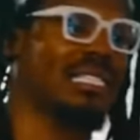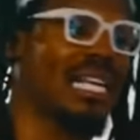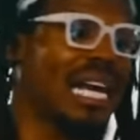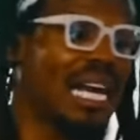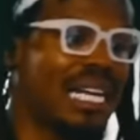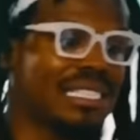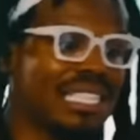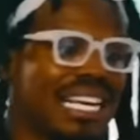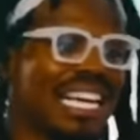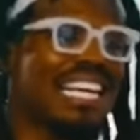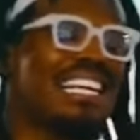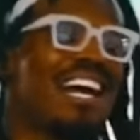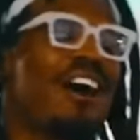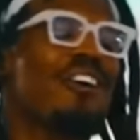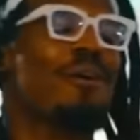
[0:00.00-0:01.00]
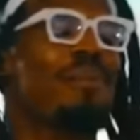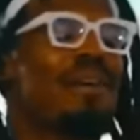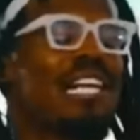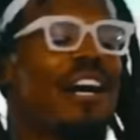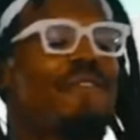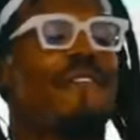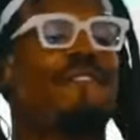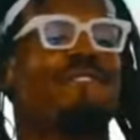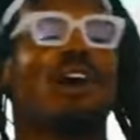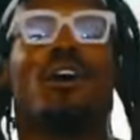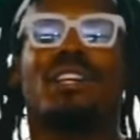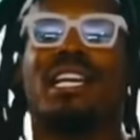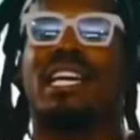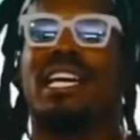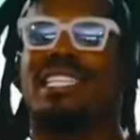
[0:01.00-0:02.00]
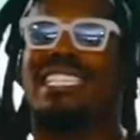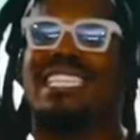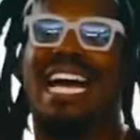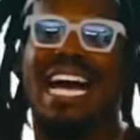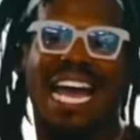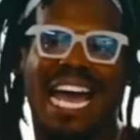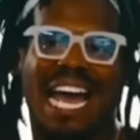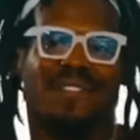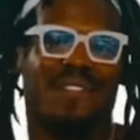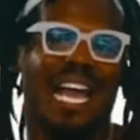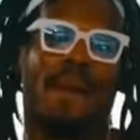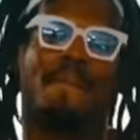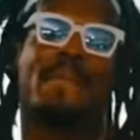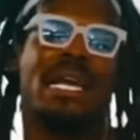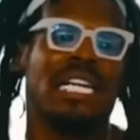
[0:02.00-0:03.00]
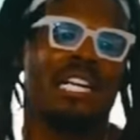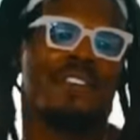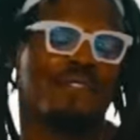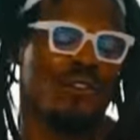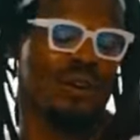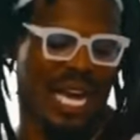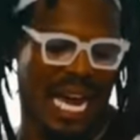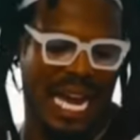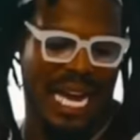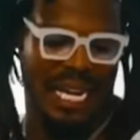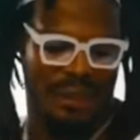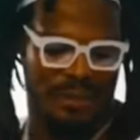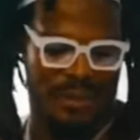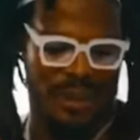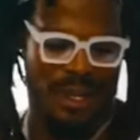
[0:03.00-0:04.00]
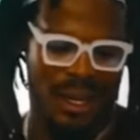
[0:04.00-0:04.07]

States. Y'all going to be there for 4 years and not have a meaningful game.